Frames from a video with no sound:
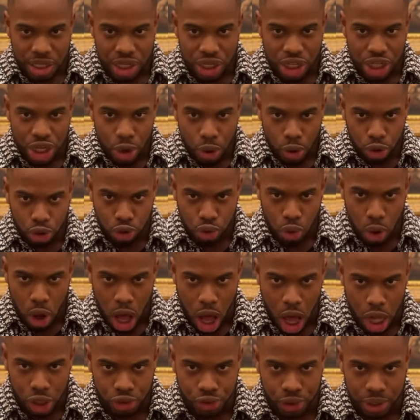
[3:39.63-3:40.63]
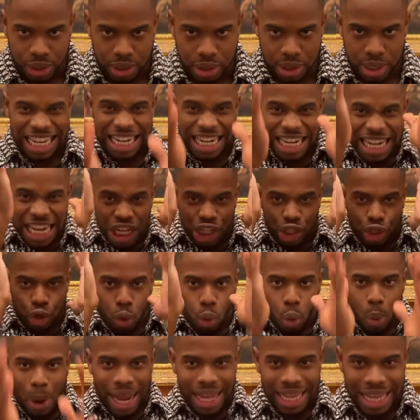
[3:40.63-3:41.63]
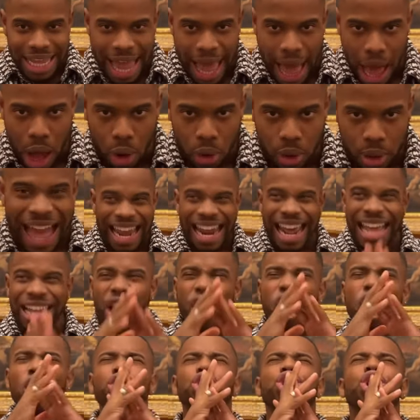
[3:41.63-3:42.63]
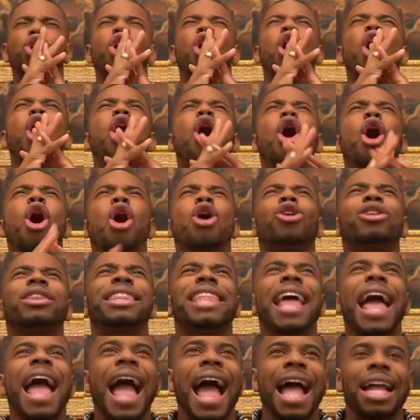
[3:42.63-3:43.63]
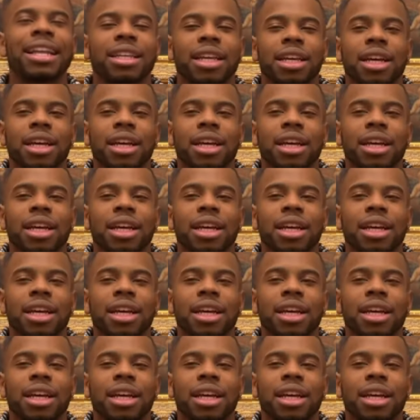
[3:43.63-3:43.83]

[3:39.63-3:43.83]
to 100. You need to win now. And then under all that,